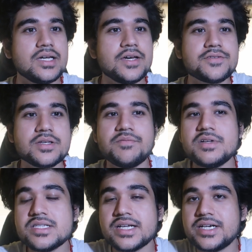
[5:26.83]
if
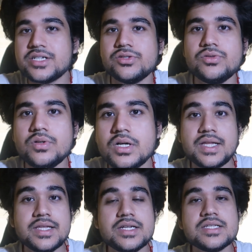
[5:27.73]
someone sends you,
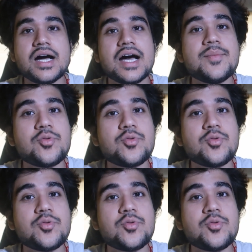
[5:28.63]
then there is a high